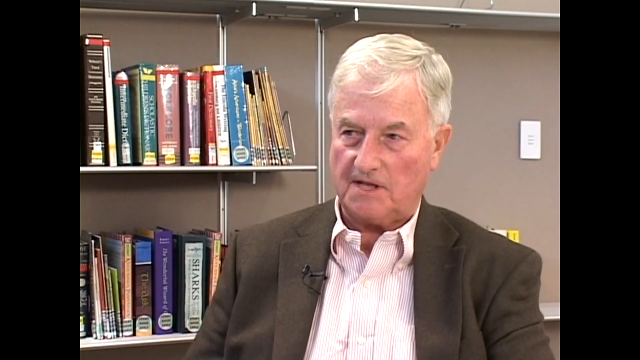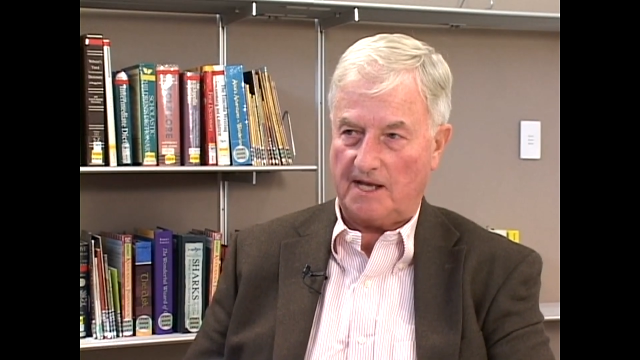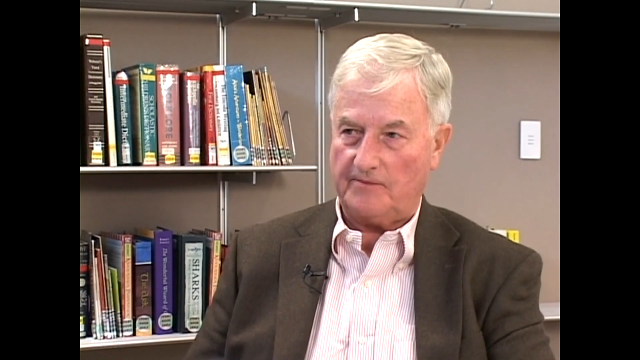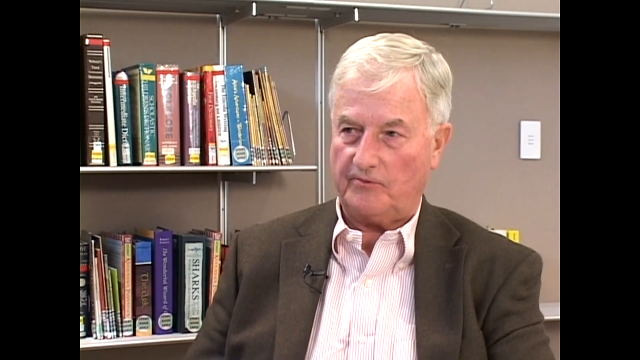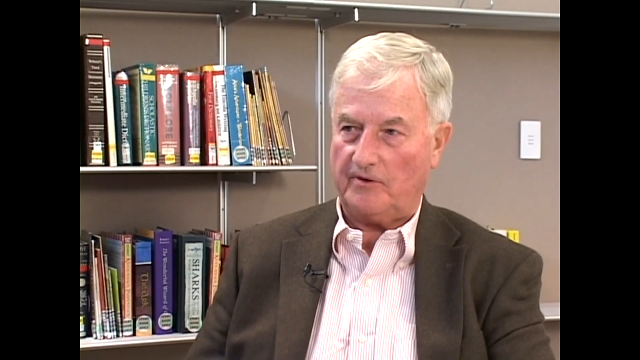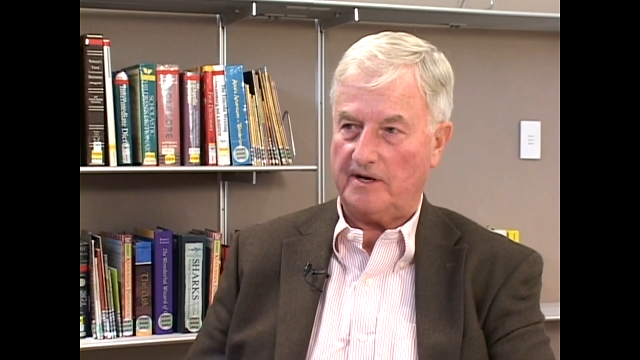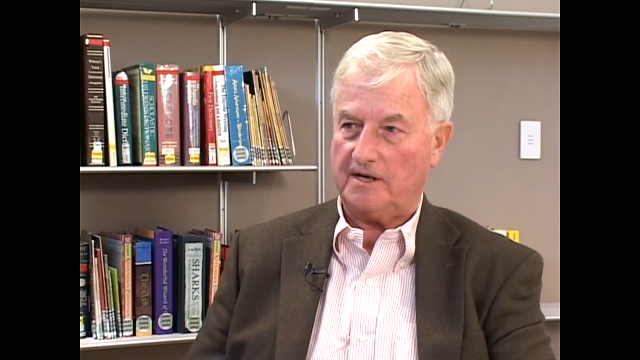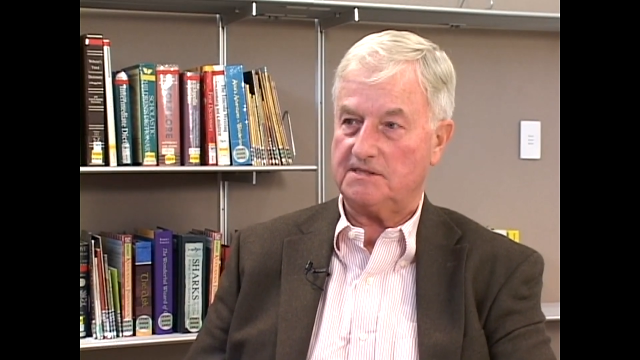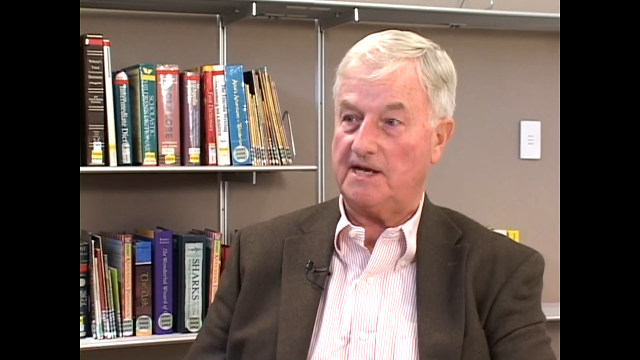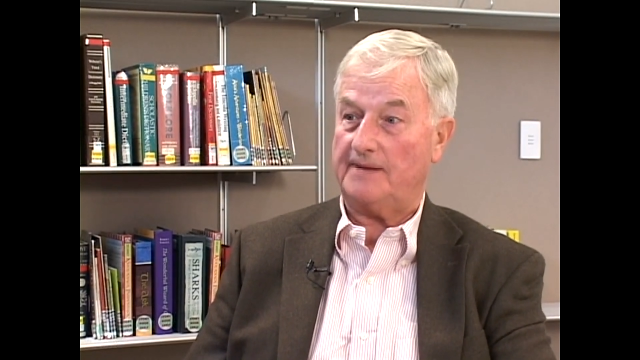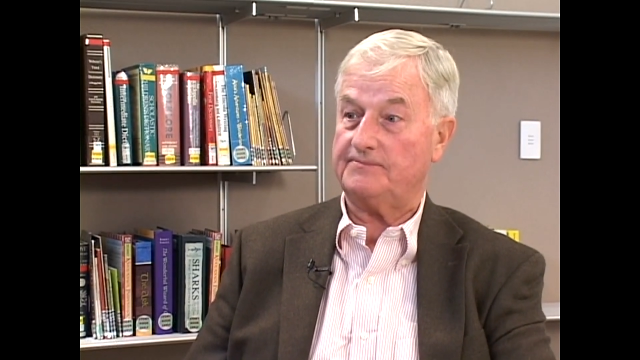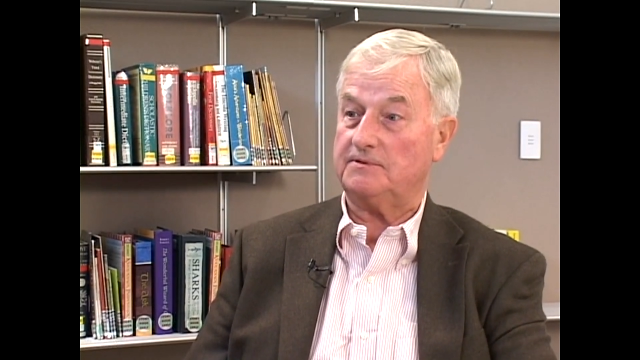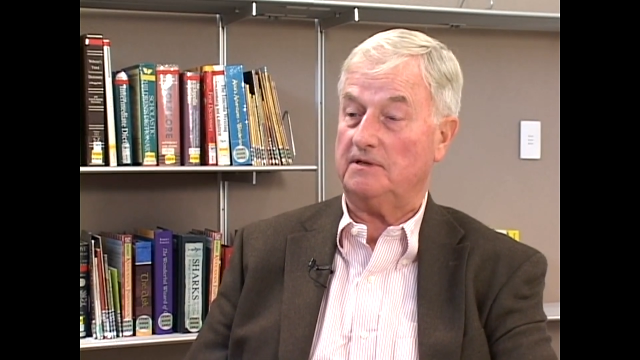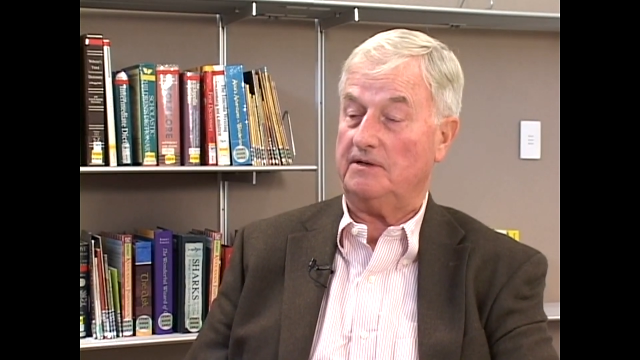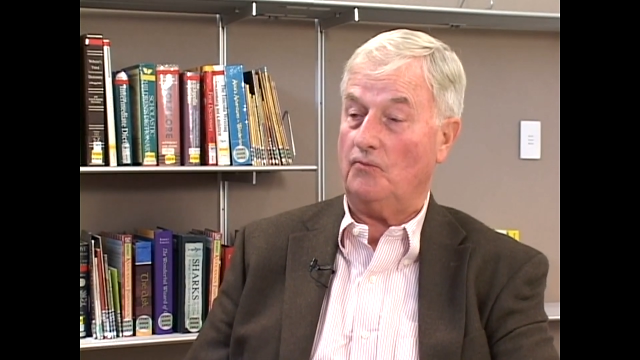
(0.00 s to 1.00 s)
library is
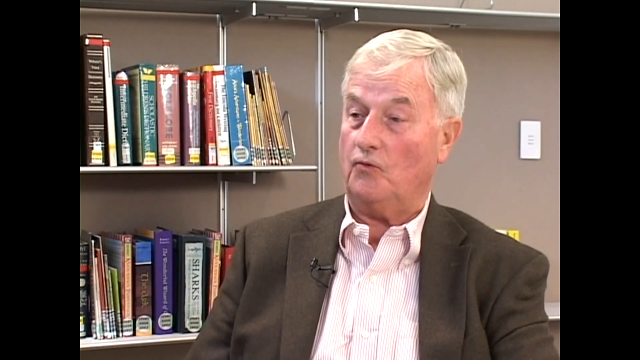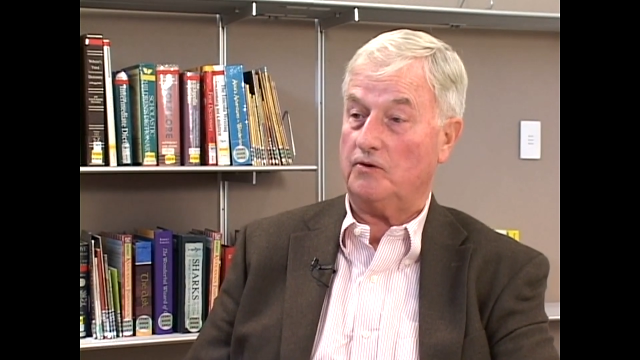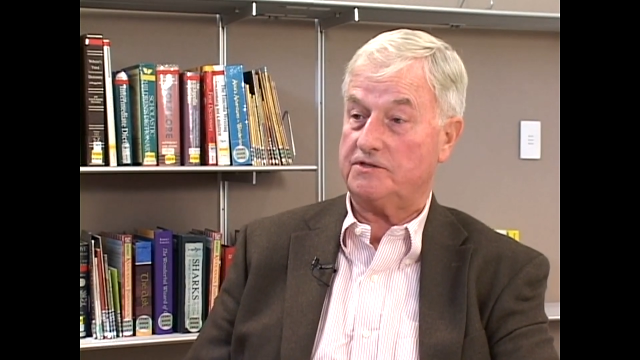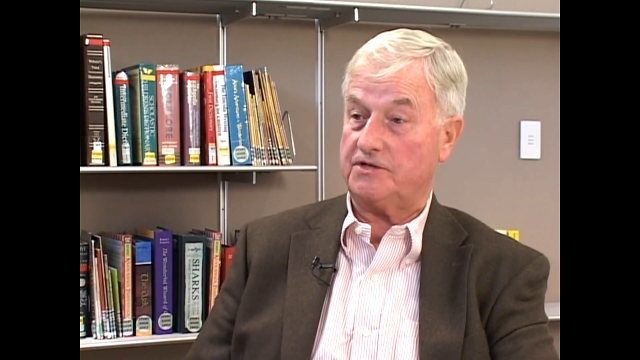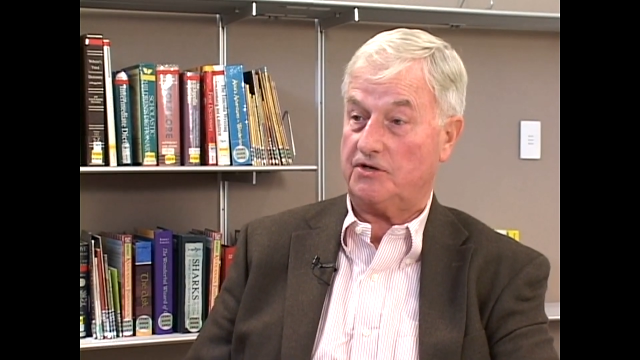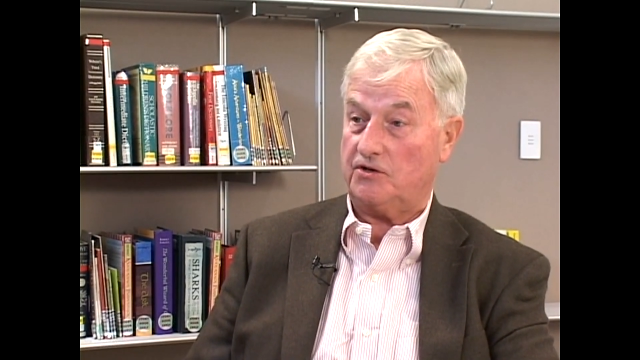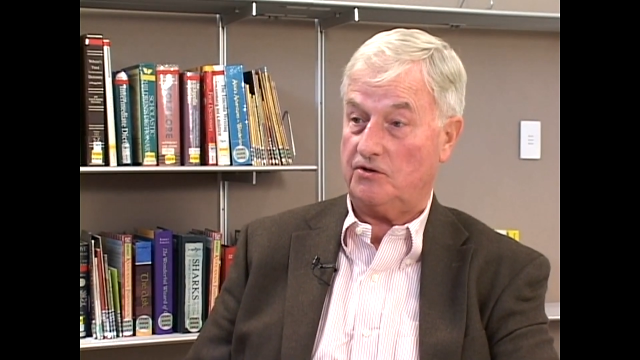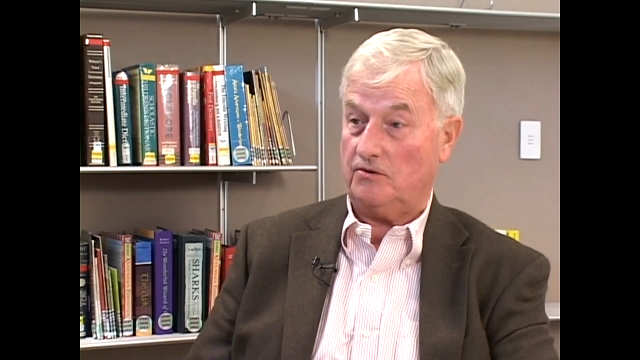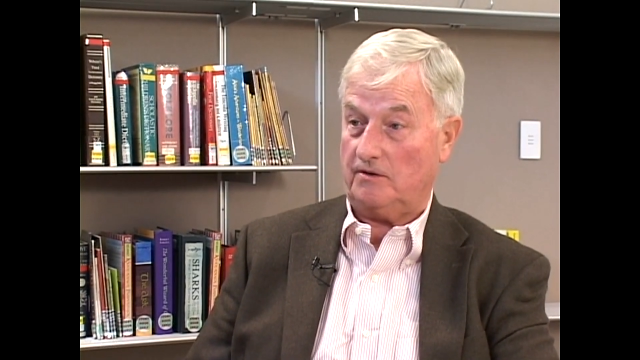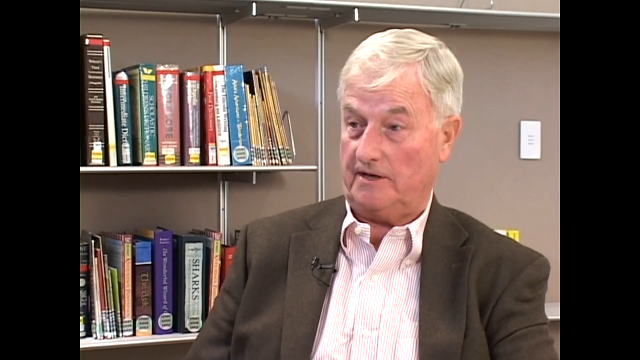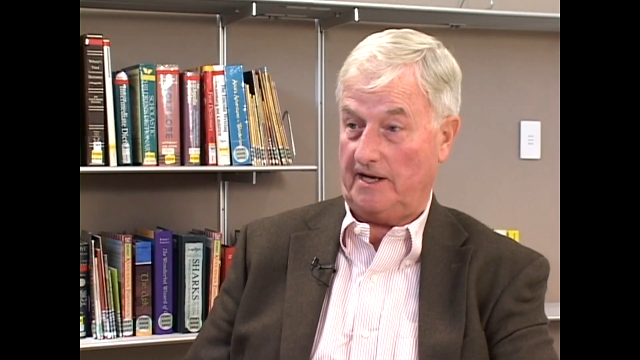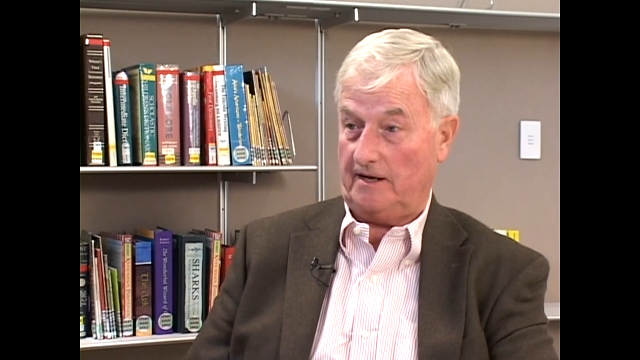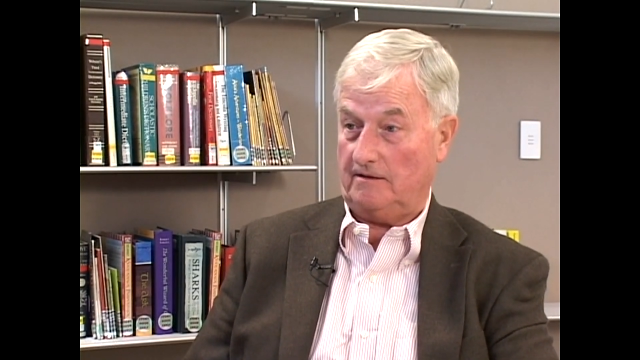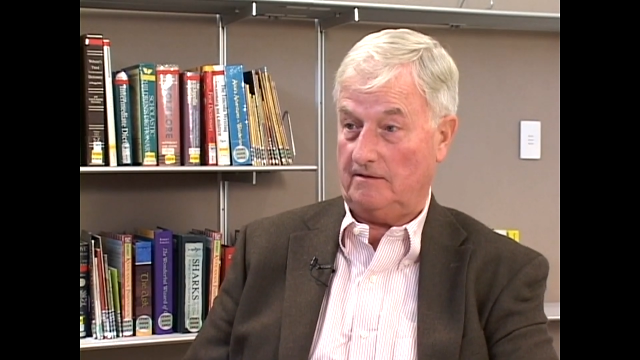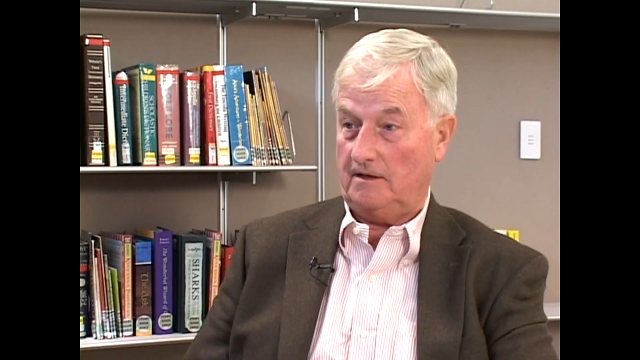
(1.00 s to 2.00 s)
absolutely more secure
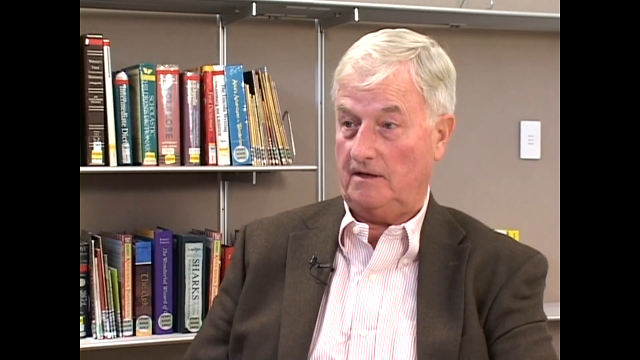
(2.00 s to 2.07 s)
now.